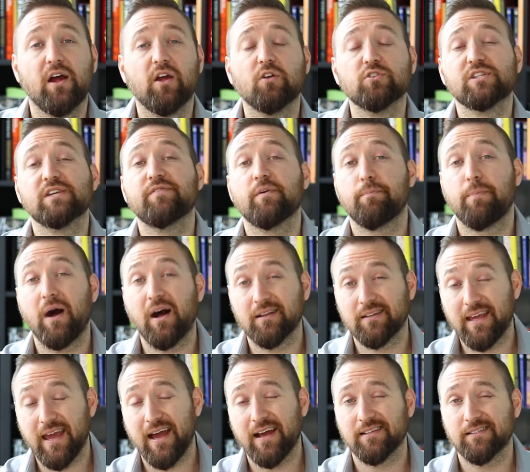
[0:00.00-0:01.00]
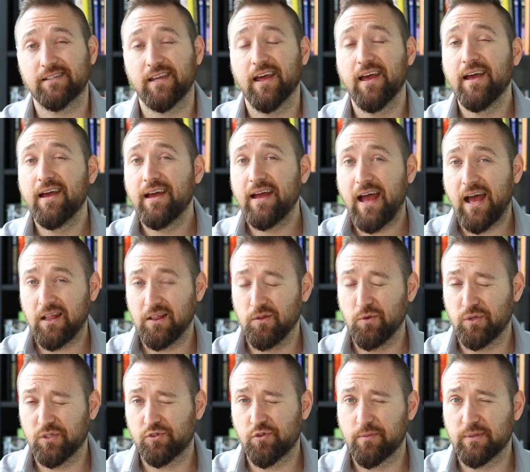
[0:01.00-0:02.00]
I also have a podcast at
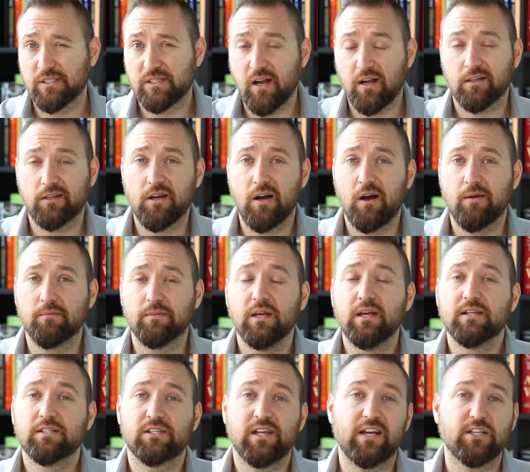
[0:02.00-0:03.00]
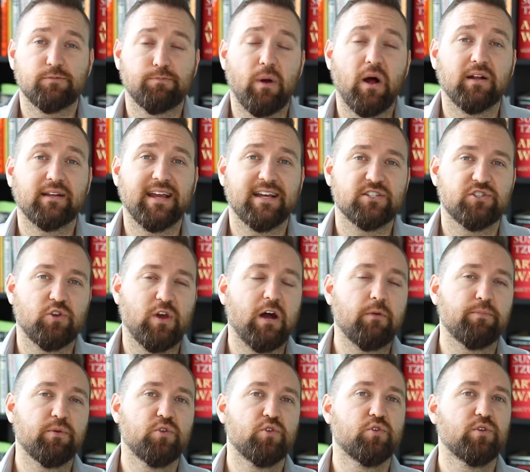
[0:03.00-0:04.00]
lucasrubix.com slash podcast to
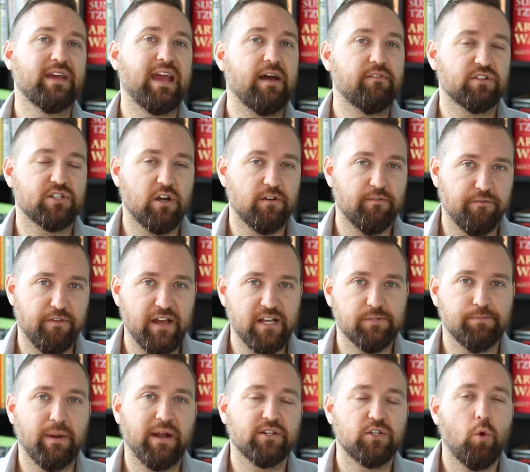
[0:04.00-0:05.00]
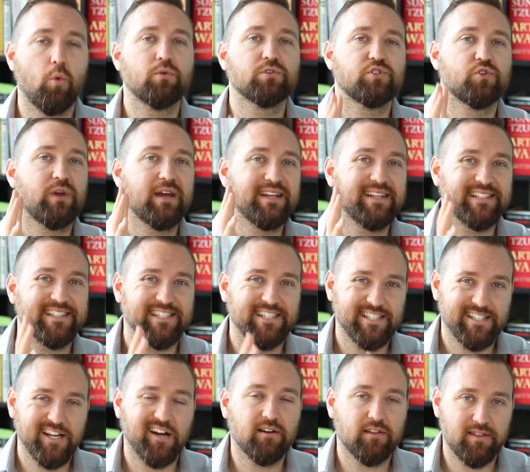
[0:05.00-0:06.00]
help you through the avatar phase, but I don't want you getting
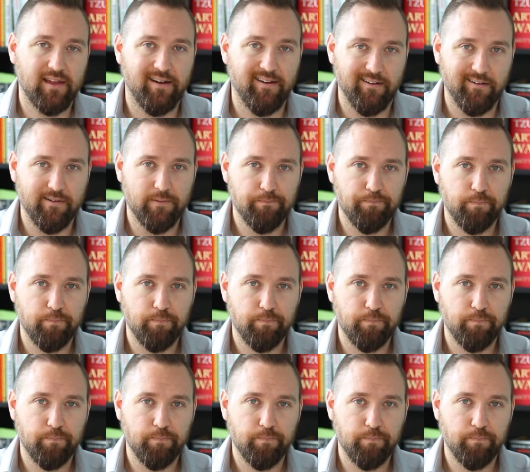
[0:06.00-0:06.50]
stuck there.